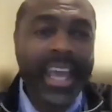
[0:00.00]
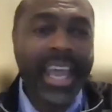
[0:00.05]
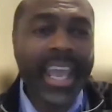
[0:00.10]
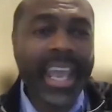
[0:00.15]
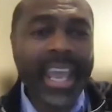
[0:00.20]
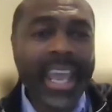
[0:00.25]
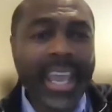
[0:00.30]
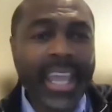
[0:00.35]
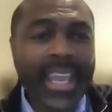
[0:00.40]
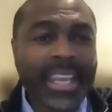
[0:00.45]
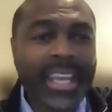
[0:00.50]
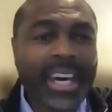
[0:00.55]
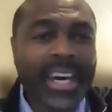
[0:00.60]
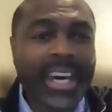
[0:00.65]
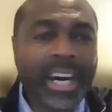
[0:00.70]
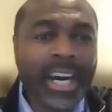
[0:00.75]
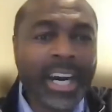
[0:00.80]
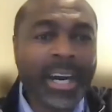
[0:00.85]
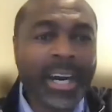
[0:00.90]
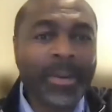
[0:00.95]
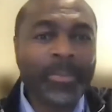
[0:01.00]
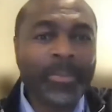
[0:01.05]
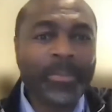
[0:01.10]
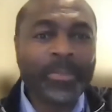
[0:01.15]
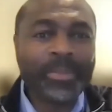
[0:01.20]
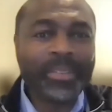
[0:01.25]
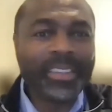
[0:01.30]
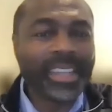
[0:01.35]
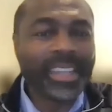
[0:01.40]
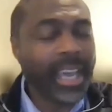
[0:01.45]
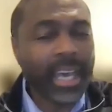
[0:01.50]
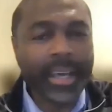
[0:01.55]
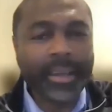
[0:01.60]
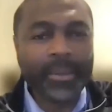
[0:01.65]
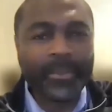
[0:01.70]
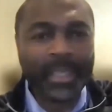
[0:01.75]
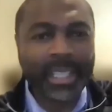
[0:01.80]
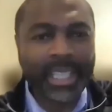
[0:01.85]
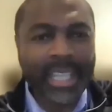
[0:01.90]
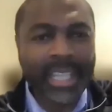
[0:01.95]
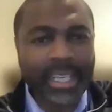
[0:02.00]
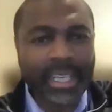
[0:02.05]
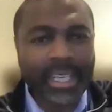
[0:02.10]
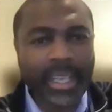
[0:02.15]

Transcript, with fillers: And um, yeah, Meleika,